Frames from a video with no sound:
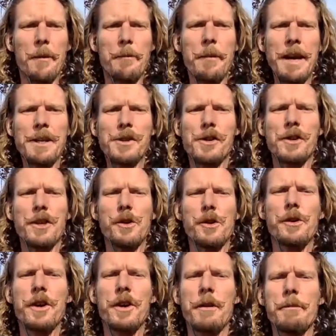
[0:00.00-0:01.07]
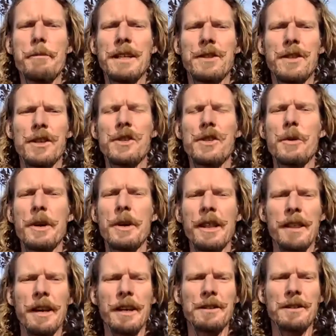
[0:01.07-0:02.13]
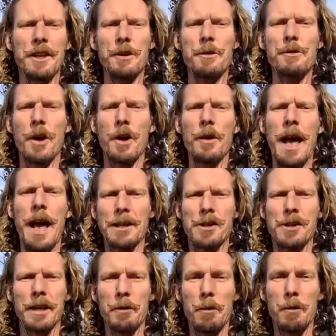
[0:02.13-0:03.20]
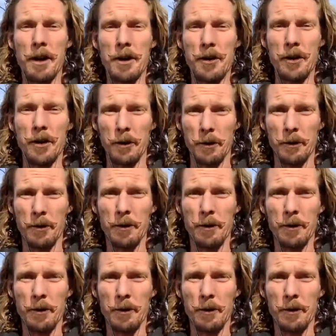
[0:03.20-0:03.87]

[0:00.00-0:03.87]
make sure that you commit to doing things that you don't actually want to do.